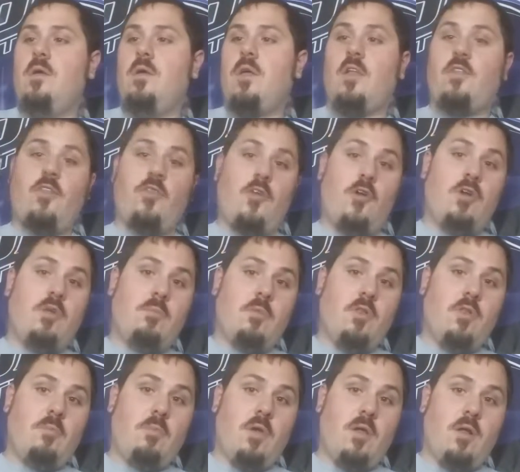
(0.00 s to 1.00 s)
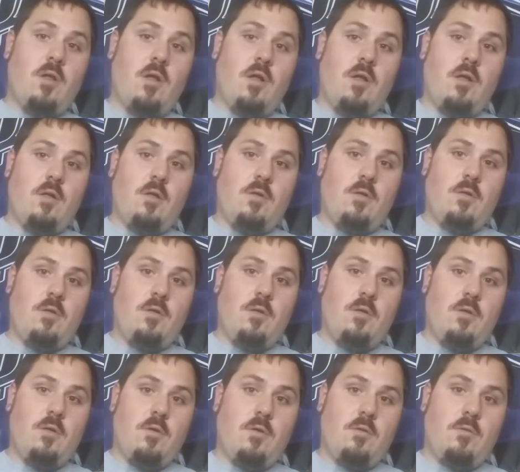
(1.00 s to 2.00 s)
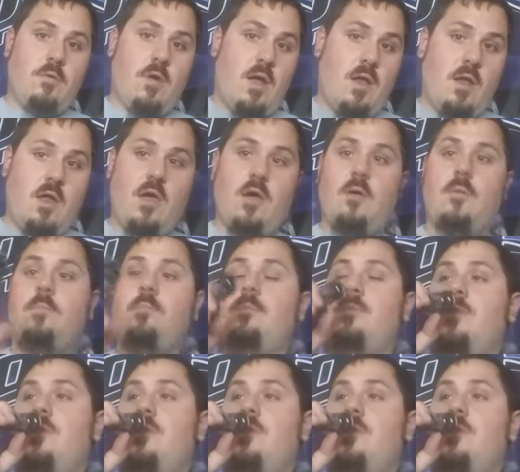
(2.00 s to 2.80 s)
Got the 30 millimeter right now.